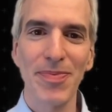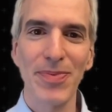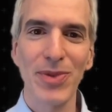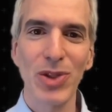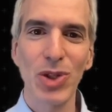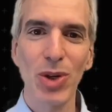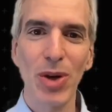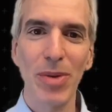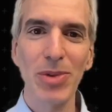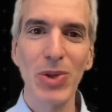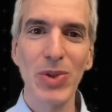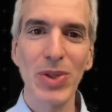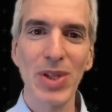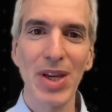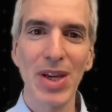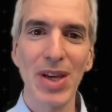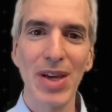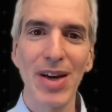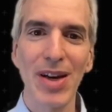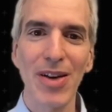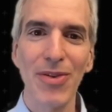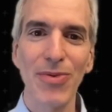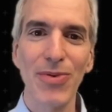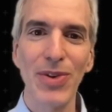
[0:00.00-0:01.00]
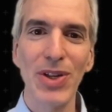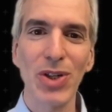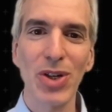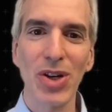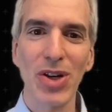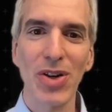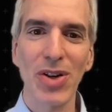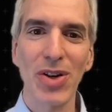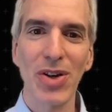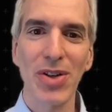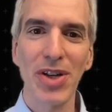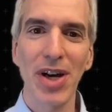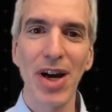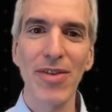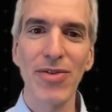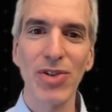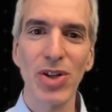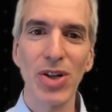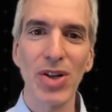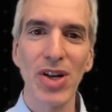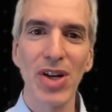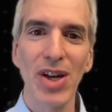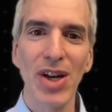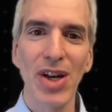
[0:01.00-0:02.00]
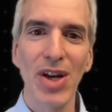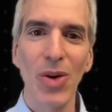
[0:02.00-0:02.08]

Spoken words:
So I'm using a feature called Hover,